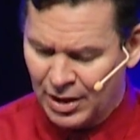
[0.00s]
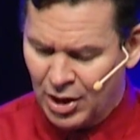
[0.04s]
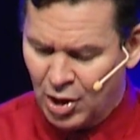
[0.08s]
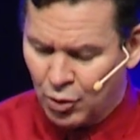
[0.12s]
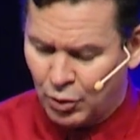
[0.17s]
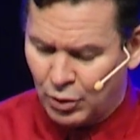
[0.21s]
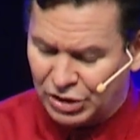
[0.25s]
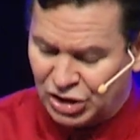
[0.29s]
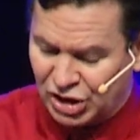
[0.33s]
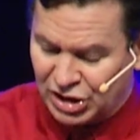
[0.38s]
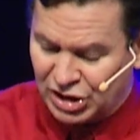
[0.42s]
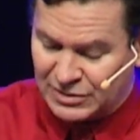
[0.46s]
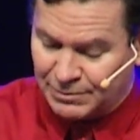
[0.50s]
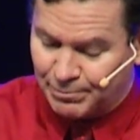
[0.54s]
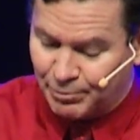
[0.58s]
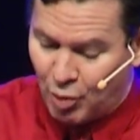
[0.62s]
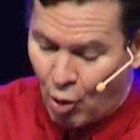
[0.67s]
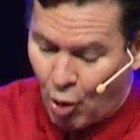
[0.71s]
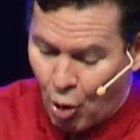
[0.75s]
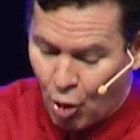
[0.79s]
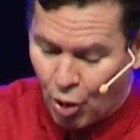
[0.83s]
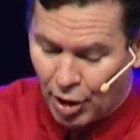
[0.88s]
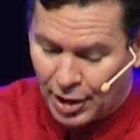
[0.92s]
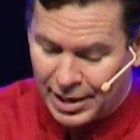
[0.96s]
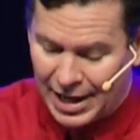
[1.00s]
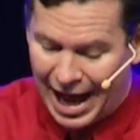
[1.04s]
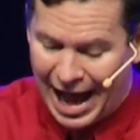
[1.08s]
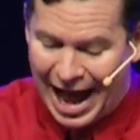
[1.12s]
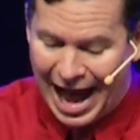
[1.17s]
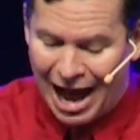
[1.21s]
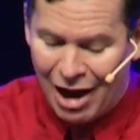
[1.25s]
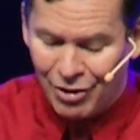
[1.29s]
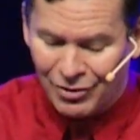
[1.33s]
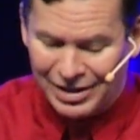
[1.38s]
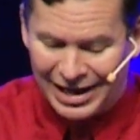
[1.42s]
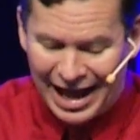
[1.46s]
which is poured
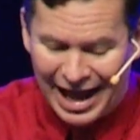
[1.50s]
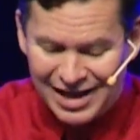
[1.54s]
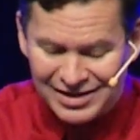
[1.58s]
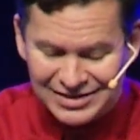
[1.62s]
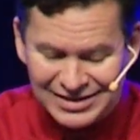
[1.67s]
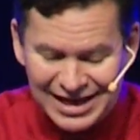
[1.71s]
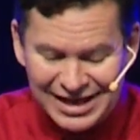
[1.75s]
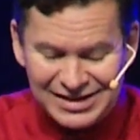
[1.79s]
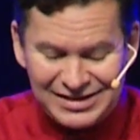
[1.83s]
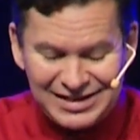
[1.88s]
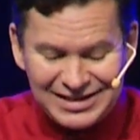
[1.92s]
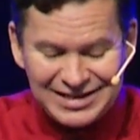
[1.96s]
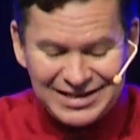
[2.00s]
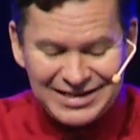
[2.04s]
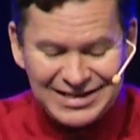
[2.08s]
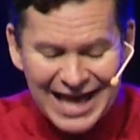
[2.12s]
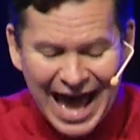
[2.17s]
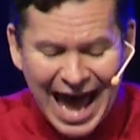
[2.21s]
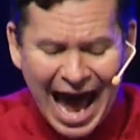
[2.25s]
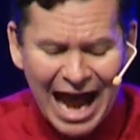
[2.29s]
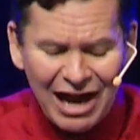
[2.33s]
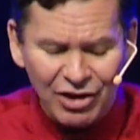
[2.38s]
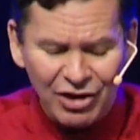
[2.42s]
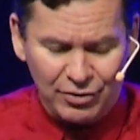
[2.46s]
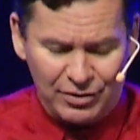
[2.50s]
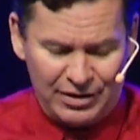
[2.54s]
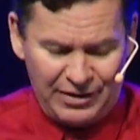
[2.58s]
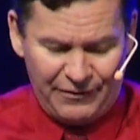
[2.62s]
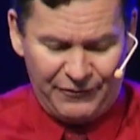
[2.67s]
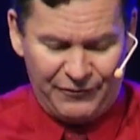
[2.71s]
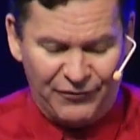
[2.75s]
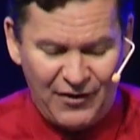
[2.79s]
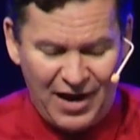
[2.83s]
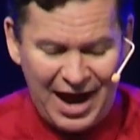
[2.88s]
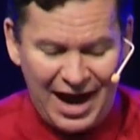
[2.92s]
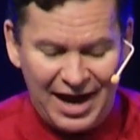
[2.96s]
out as a
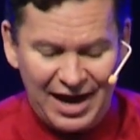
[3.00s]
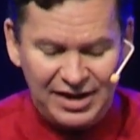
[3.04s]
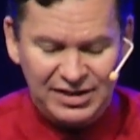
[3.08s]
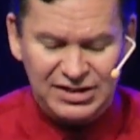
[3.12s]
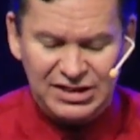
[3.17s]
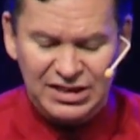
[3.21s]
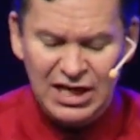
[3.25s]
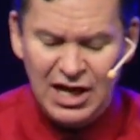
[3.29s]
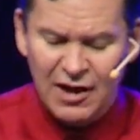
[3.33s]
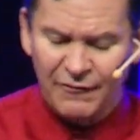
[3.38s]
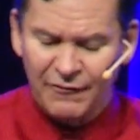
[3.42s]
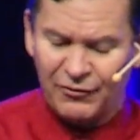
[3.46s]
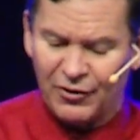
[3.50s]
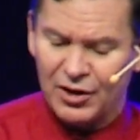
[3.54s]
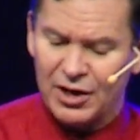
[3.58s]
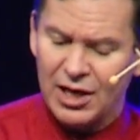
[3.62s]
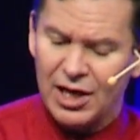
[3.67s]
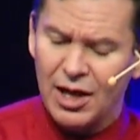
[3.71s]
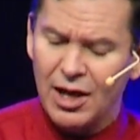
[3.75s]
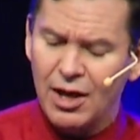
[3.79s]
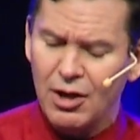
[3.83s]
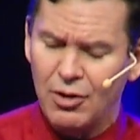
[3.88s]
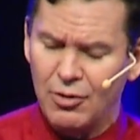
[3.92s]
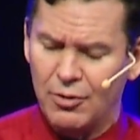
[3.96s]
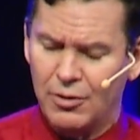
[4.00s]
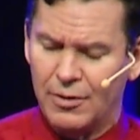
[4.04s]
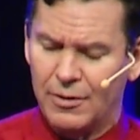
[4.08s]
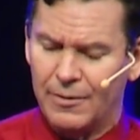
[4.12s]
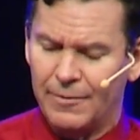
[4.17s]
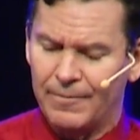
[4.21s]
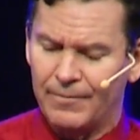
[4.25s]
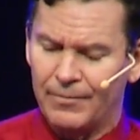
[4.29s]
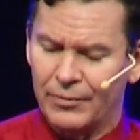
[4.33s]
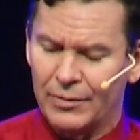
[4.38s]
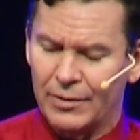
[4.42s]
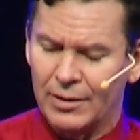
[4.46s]
sacrifice for you.
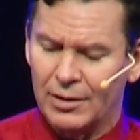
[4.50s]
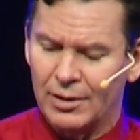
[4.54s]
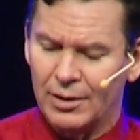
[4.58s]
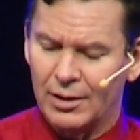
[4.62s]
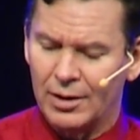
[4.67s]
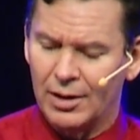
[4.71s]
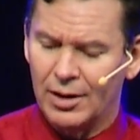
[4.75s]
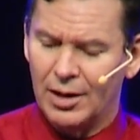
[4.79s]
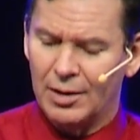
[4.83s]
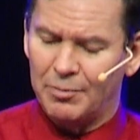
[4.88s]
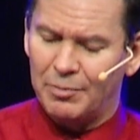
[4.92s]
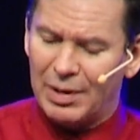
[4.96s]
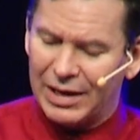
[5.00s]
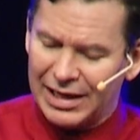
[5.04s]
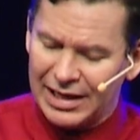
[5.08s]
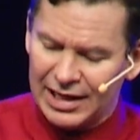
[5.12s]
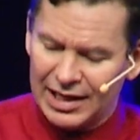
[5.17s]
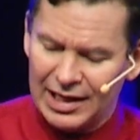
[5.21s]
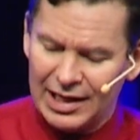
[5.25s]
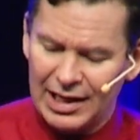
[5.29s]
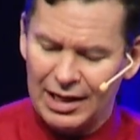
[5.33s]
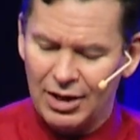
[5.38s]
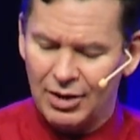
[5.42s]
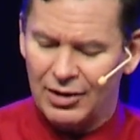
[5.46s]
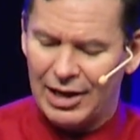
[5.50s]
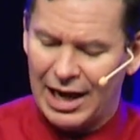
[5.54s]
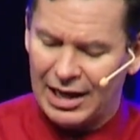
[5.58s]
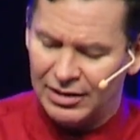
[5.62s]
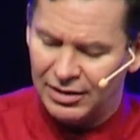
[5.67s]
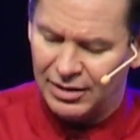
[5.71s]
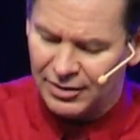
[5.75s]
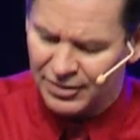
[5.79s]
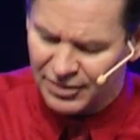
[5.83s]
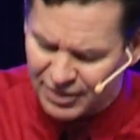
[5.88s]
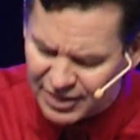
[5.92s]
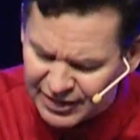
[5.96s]
But here
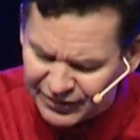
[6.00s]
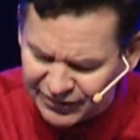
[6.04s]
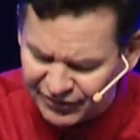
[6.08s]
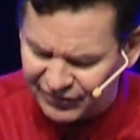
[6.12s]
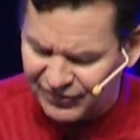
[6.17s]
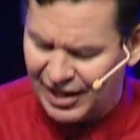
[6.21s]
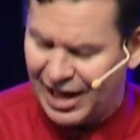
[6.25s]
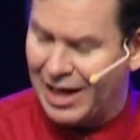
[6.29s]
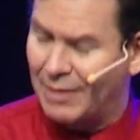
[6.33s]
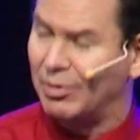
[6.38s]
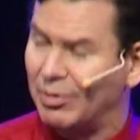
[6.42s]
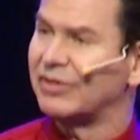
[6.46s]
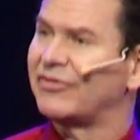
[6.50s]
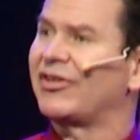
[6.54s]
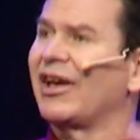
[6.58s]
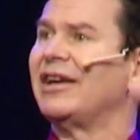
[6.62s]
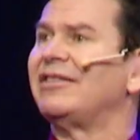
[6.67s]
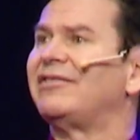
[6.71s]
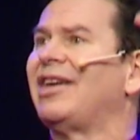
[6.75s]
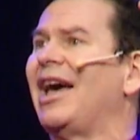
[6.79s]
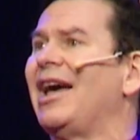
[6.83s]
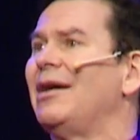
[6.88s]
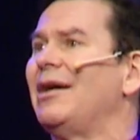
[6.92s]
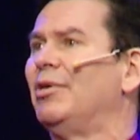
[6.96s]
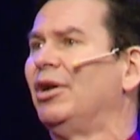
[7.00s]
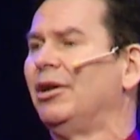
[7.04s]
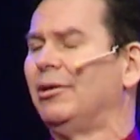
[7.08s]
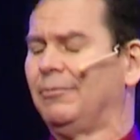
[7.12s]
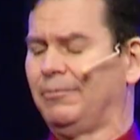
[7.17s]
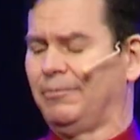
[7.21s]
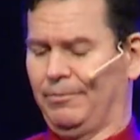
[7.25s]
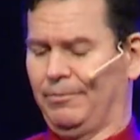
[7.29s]
at this table, say table,